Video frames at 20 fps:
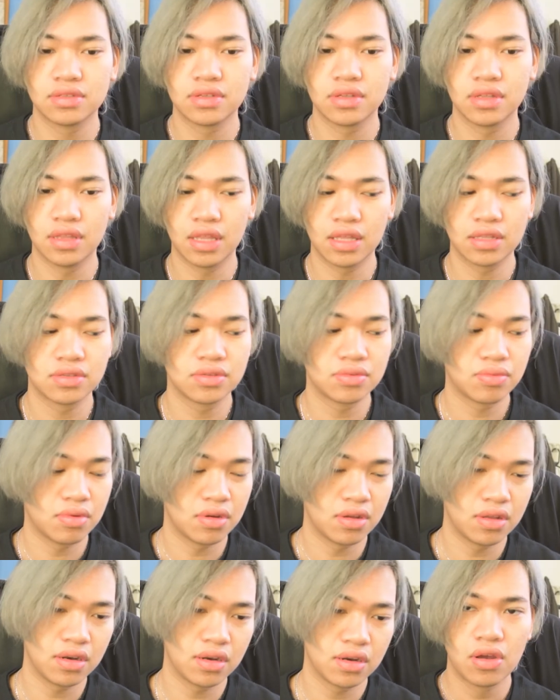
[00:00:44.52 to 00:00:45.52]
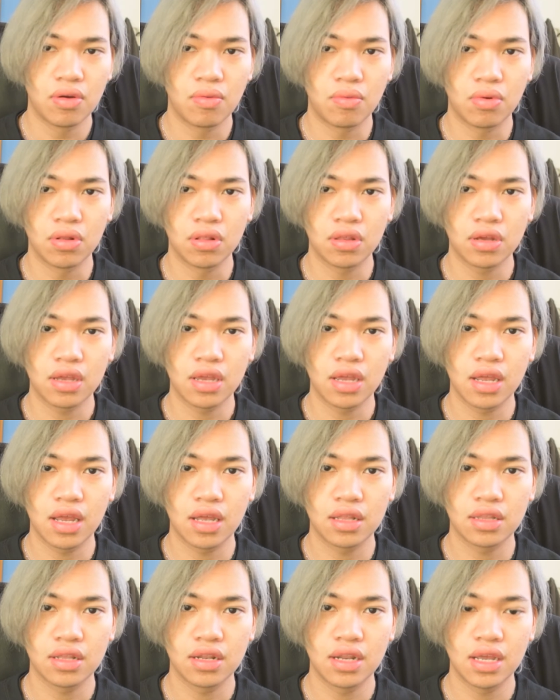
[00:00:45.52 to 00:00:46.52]
So that's what we're looking
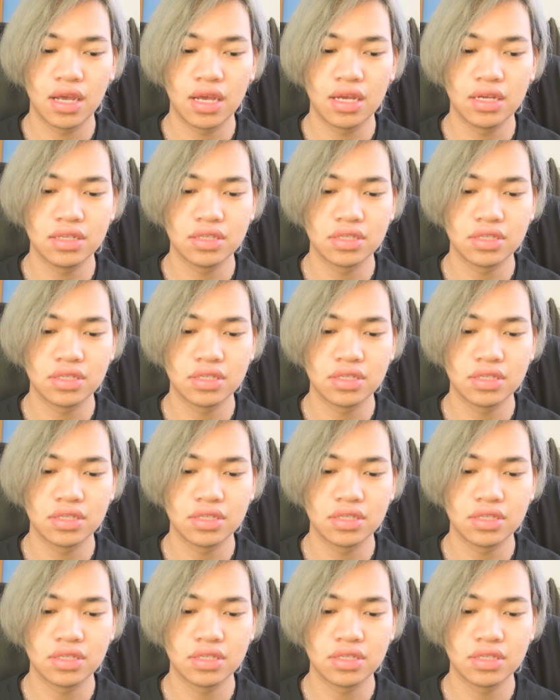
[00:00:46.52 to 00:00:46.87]
at today,